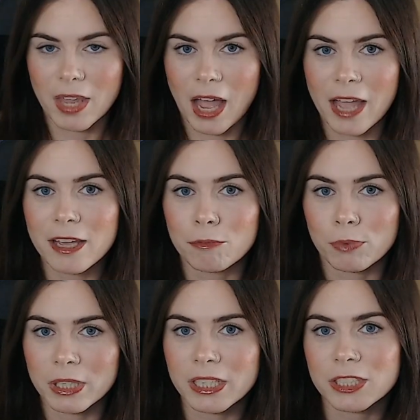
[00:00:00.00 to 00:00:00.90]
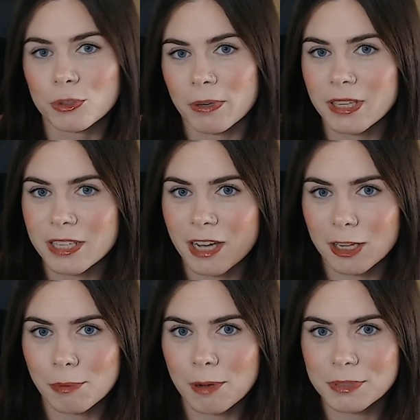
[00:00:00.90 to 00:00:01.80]
I really enjoyed the
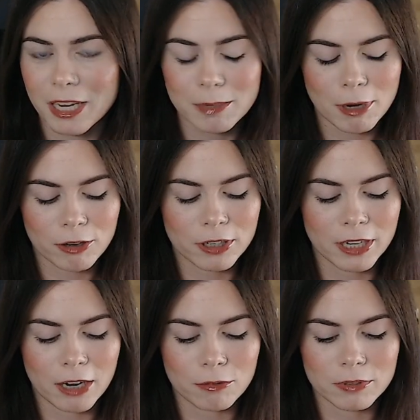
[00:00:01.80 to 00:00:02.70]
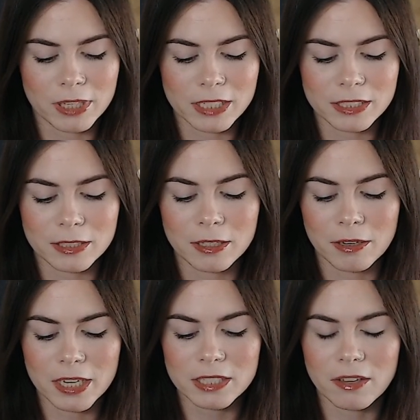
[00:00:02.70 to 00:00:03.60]
ColourPop setting powder. Now, this
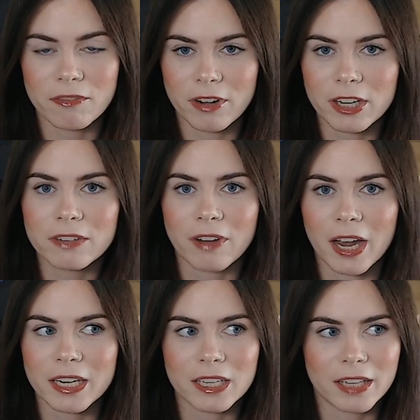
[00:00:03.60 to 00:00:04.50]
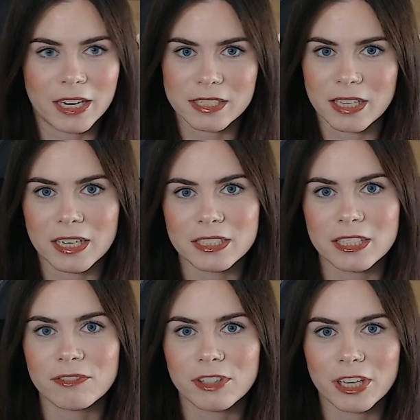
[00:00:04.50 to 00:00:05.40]
is very fine. Like I said, it
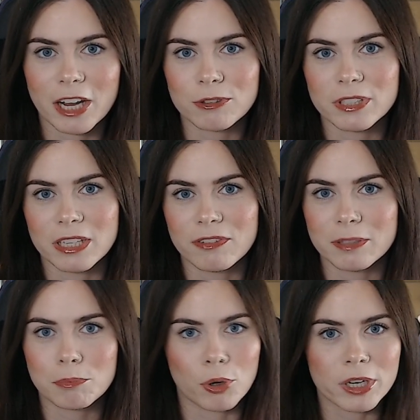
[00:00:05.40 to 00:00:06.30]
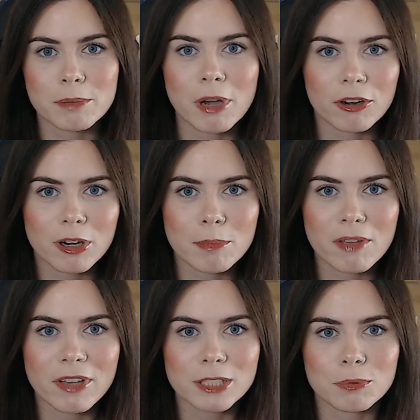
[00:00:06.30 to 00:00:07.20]
didn't feel like I was even putting powder on my
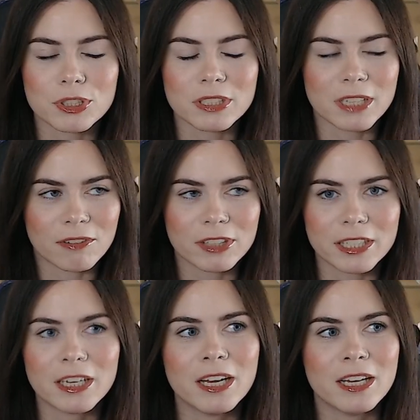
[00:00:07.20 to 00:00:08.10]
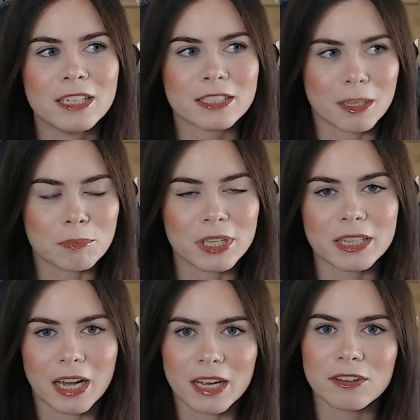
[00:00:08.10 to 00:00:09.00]
face, which is definitely something
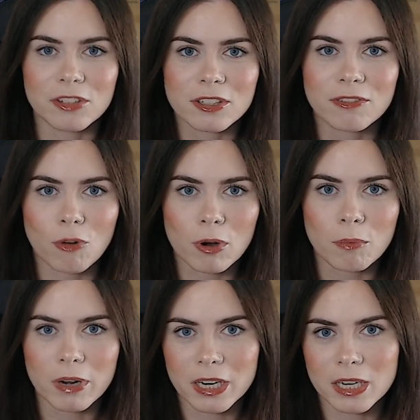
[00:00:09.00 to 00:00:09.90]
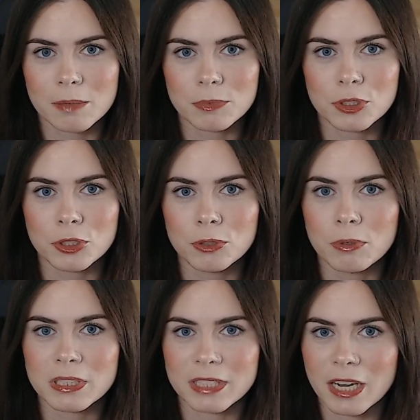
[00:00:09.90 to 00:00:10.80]
that I look for when it comes to
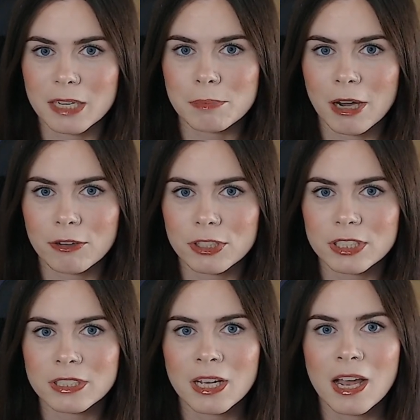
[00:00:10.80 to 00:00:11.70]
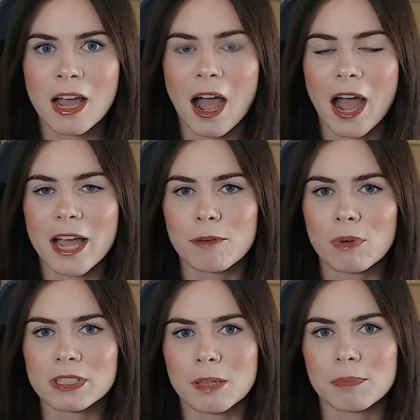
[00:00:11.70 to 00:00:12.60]
setting powders. I
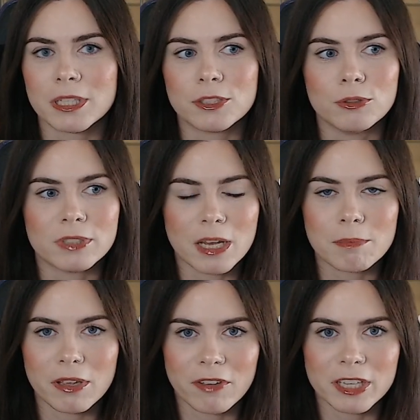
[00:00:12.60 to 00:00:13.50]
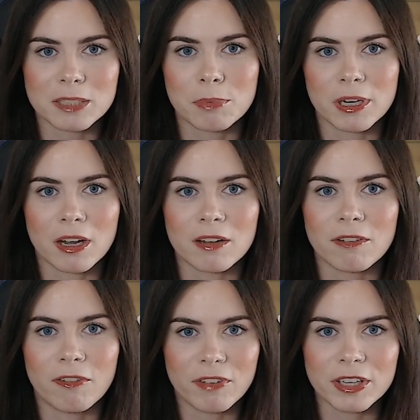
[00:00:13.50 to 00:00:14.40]
want something to set my face but not
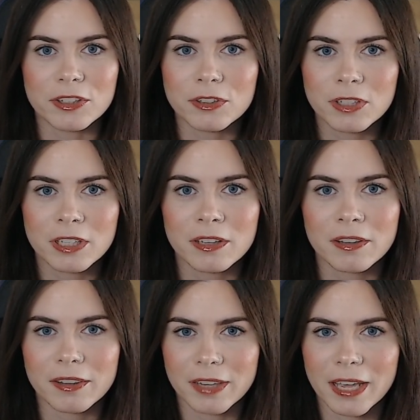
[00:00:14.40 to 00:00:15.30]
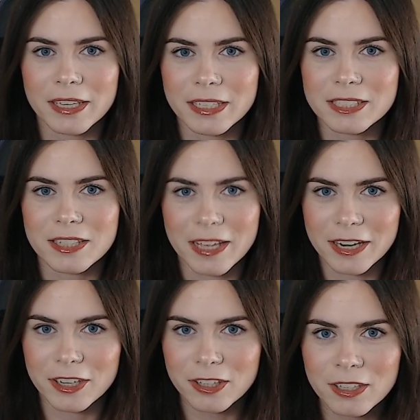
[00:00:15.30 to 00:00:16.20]
feel like it's
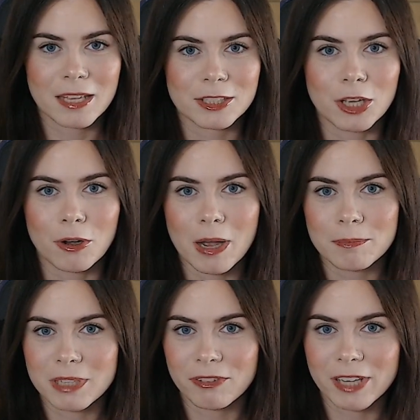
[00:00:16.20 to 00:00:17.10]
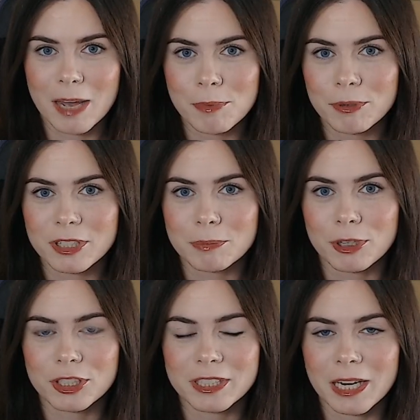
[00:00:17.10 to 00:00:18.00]
there. So I'm definitely happy with this
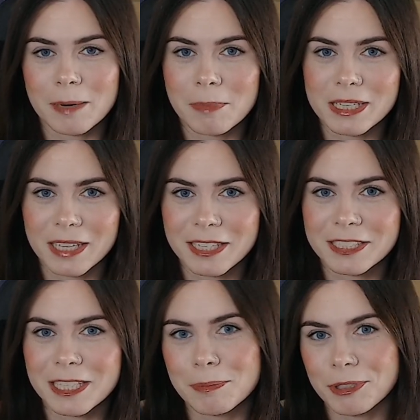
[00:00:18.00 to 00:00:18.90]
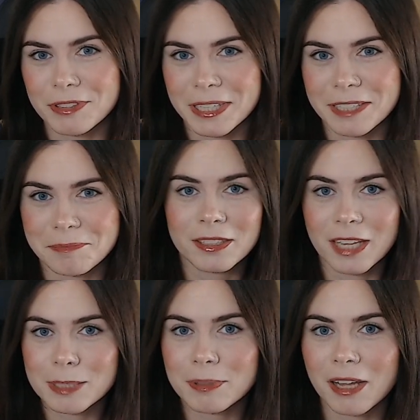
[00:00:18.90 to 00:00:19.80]
purchase and I'm excited to keep using it.
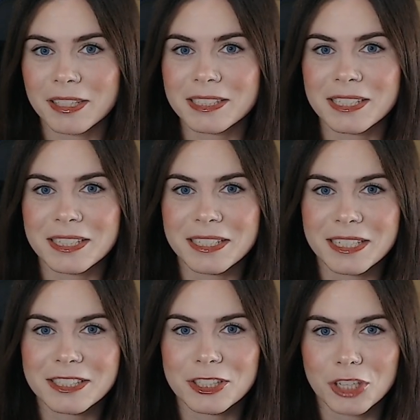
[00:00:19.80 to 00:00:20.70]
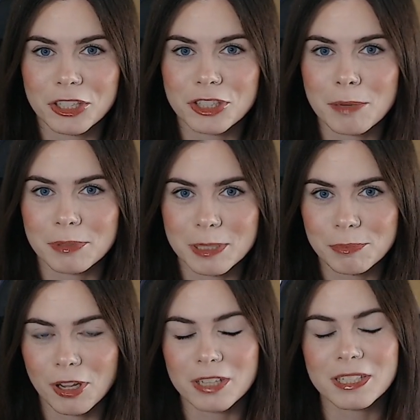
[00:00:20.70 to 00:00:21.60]
Last but not least is the NYX Jelly Drop Lip
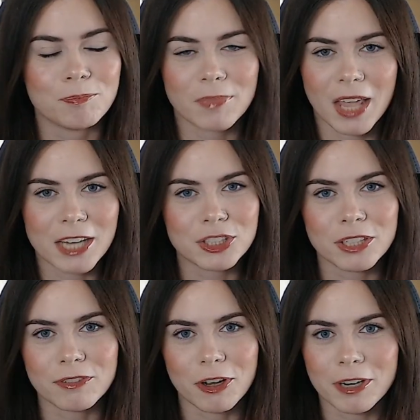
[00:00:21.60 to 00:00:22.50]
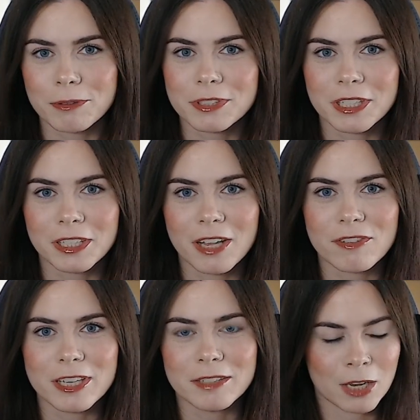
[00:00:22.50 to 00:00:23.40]
Gloss. I should have known I was gonna love
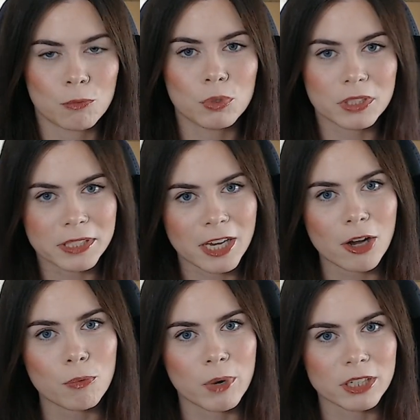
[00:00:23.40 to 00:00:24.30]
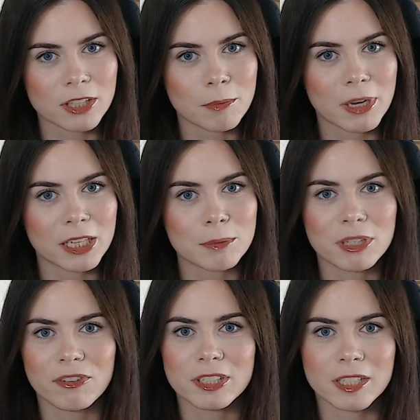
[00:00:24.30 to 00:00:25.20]
it. We'll see how it wears on my lips
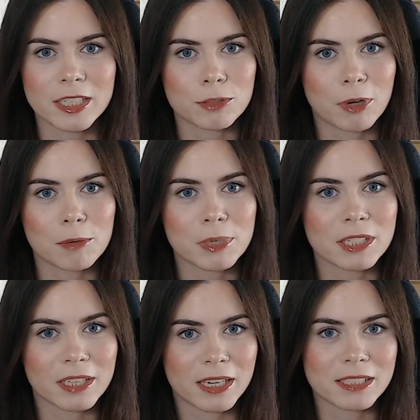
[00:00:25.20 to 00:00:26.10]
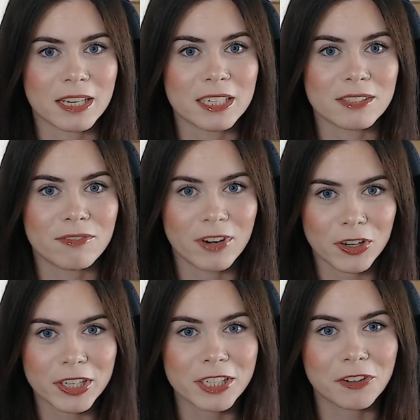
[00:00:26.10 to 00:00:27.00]
if it slides around because like I said, it's
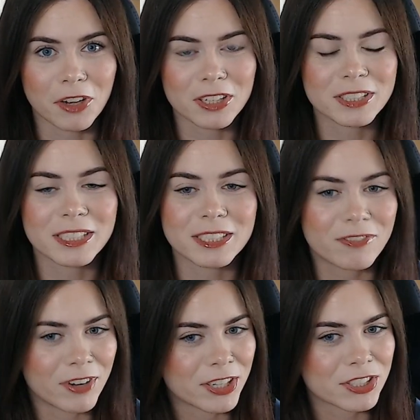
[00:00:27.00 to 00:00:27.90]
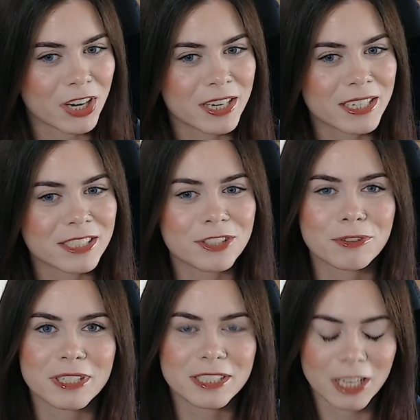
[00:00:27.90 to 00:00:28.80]
very glossy. It's very shiny as you
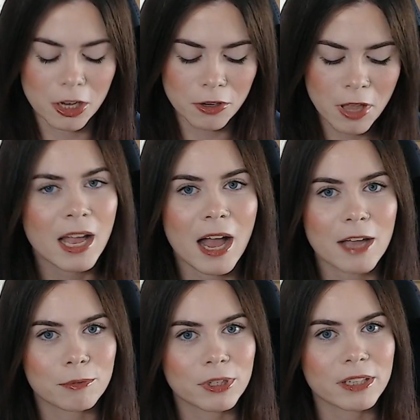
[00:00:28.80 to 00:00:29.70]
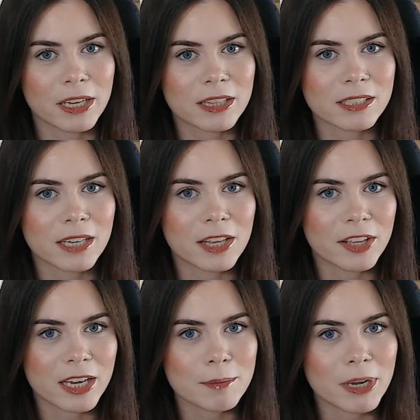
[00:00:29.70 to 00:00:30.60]
can tell. I really like this and I
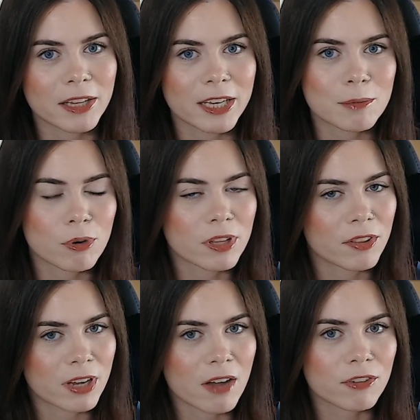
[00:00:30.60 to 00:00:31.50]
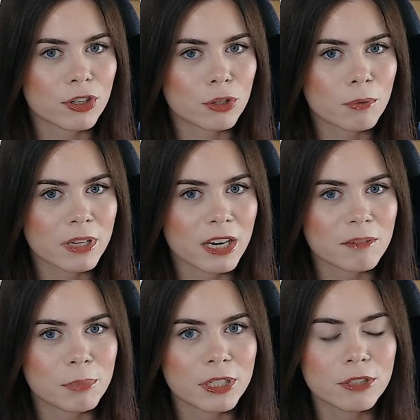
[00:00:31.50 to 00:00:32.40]
think I might like it more than the CoverGirl one that I've
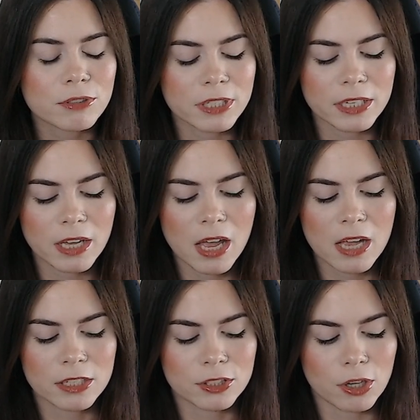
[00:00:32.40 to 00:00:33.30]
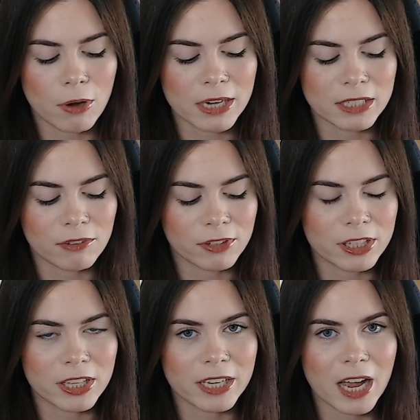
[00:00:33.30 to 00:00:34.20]
been using. So I definitely
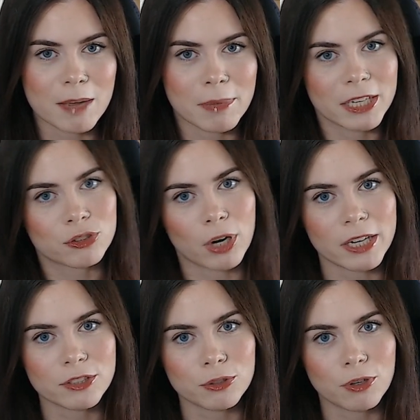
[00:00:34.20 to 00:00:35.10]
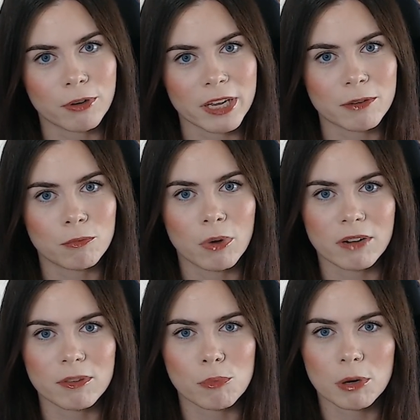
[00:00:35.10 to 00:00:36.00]
think I might try to go get one of
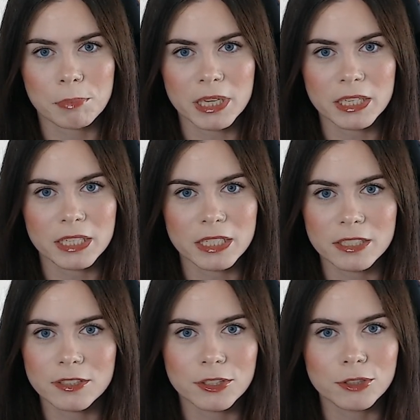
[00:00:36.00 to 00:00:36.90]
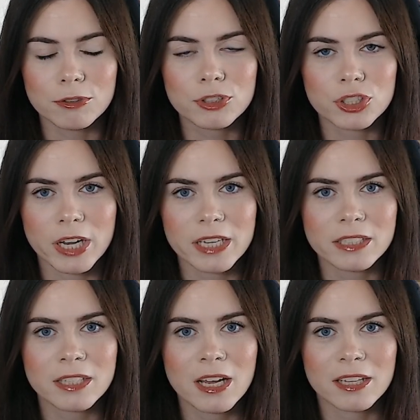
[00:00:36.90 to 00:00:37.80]
the more pinky nude
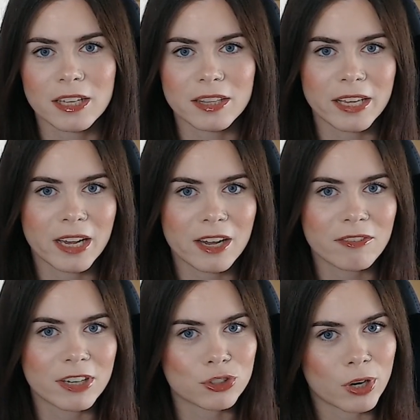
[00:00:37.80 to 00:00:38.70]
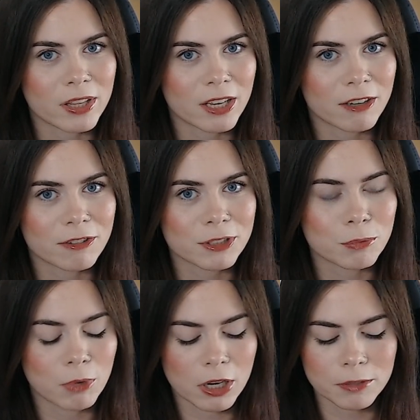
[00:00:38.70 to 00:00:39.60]
shades that they have and try that out as
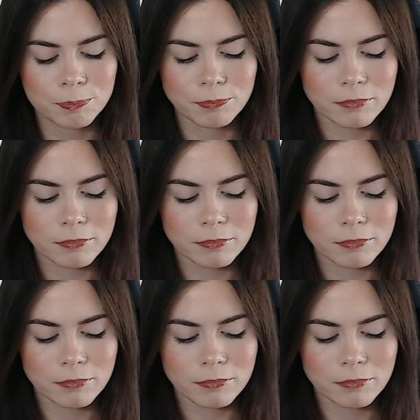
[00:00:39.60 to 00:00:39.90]
well.